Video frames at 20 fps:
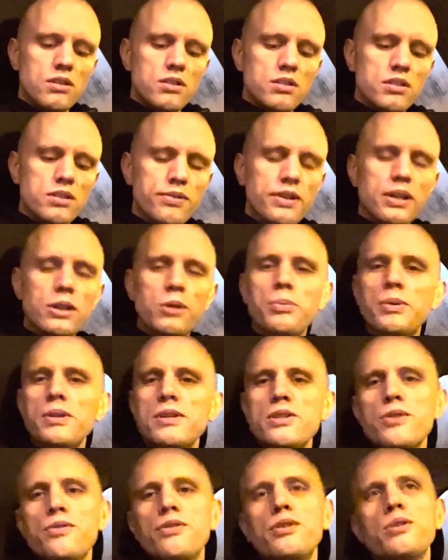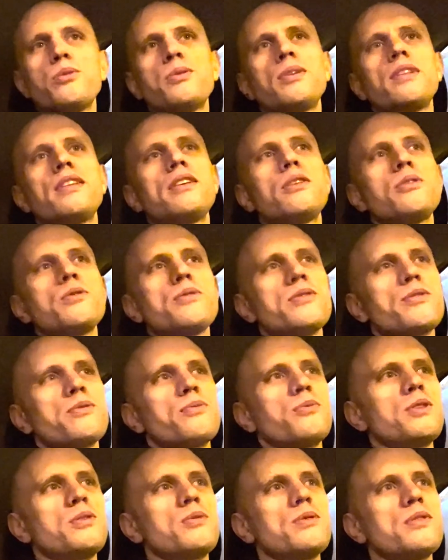developer interview with Linus,
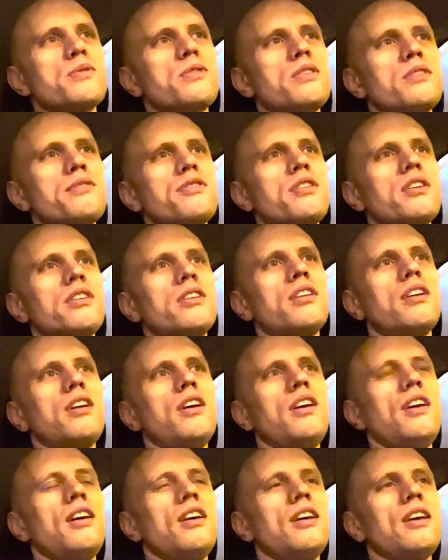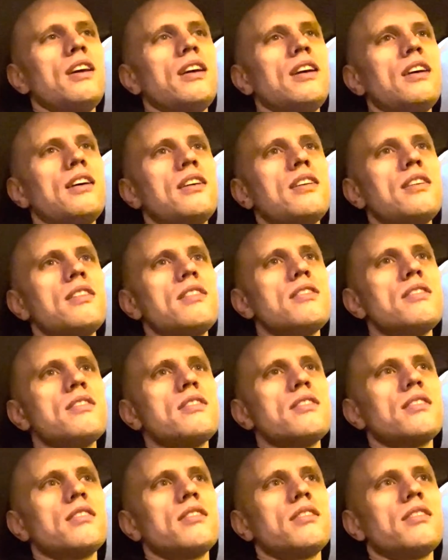which was really fun.
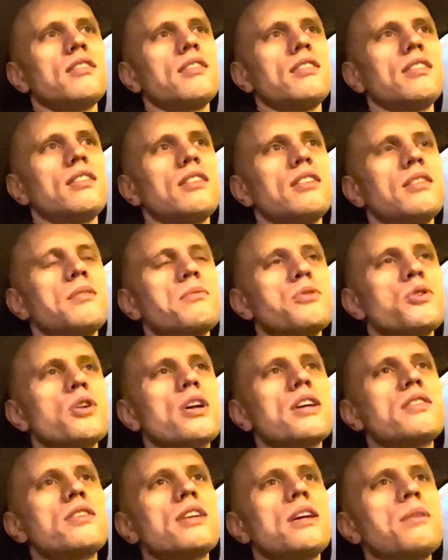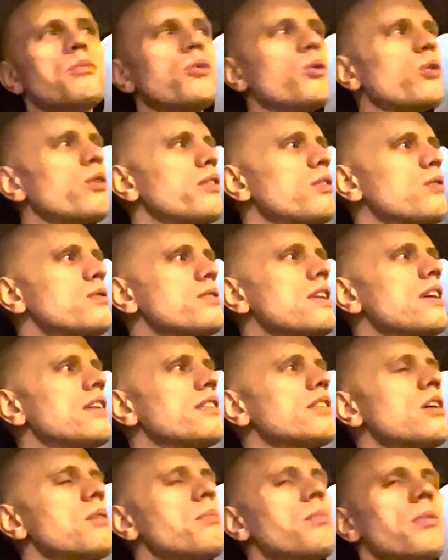And I'm trying to get more of those
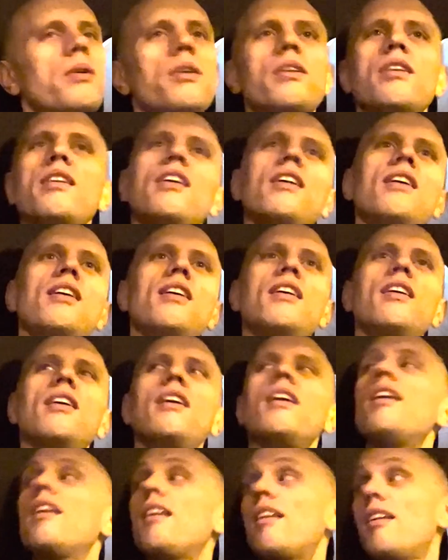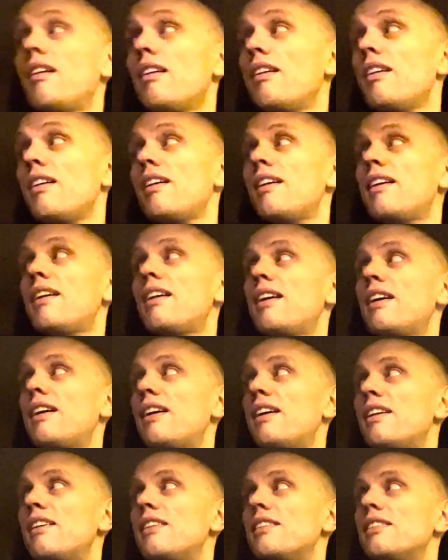lined up.
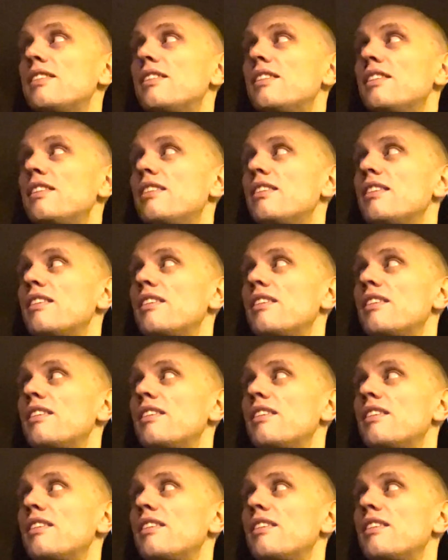And